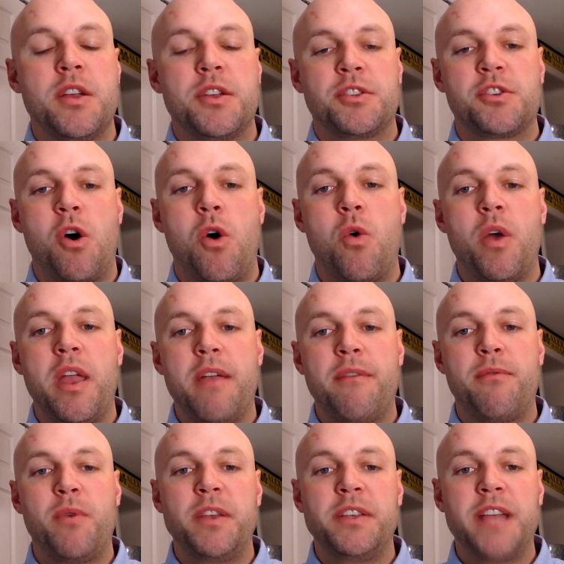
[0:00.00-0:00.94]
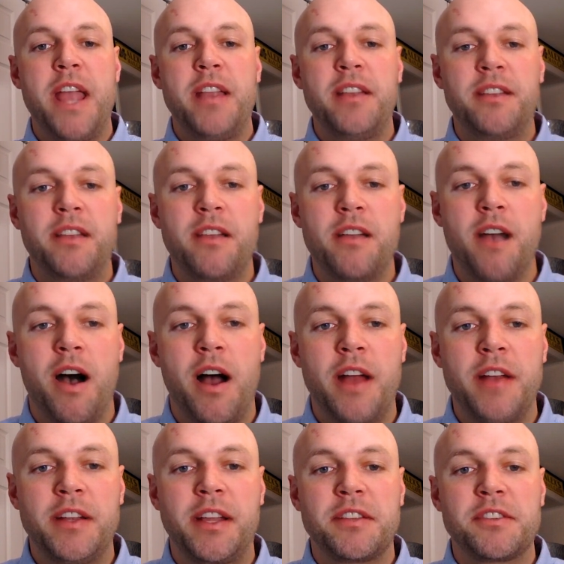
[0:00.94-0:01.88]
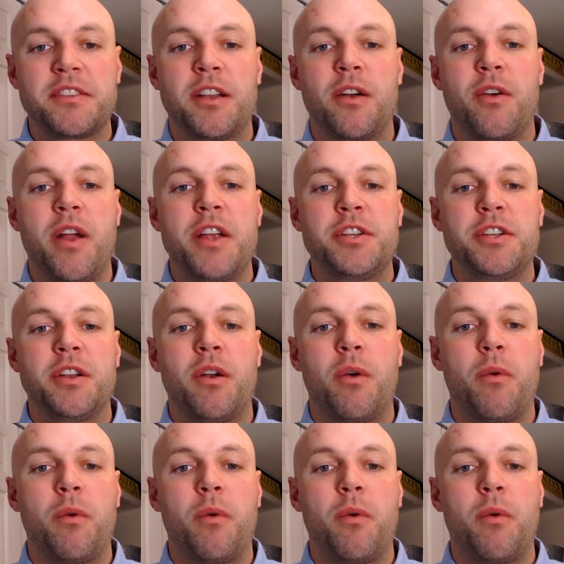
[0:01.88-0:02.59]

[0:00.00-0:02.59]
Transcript: So if we take into consideration,